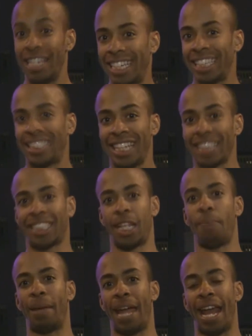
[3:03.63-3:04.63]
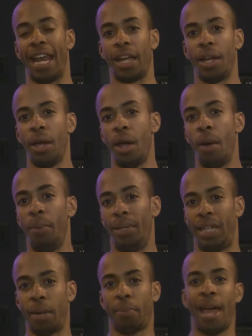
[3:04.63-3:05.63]
This is just the beginning.
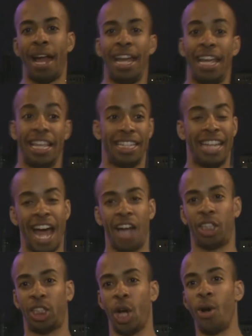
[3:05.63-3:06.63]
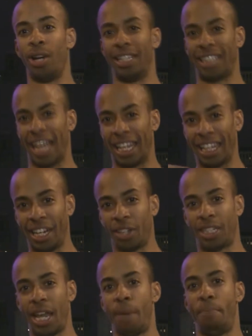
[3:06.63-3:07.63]
Chip Kelly has now showed us a
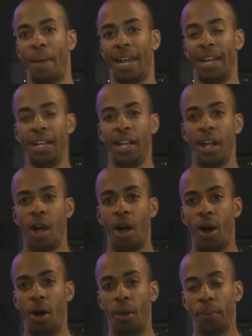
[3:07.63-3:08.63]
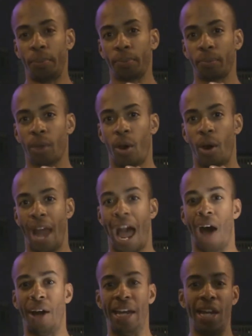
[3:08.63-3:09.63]
little tidbit on
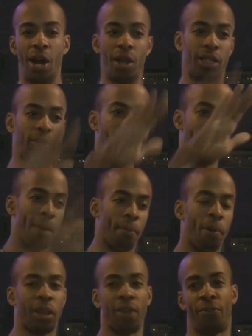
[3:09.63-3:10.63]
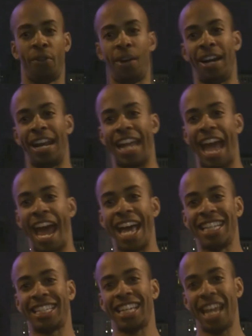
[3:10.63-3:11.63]
how he knows when to put the foot on the
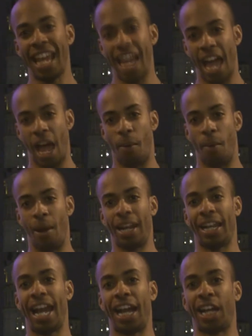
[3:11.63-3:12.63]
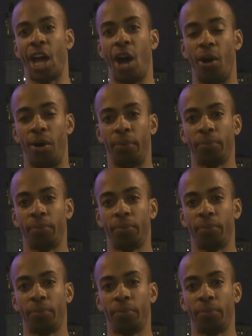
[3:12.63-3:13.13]
gas and when to let it go.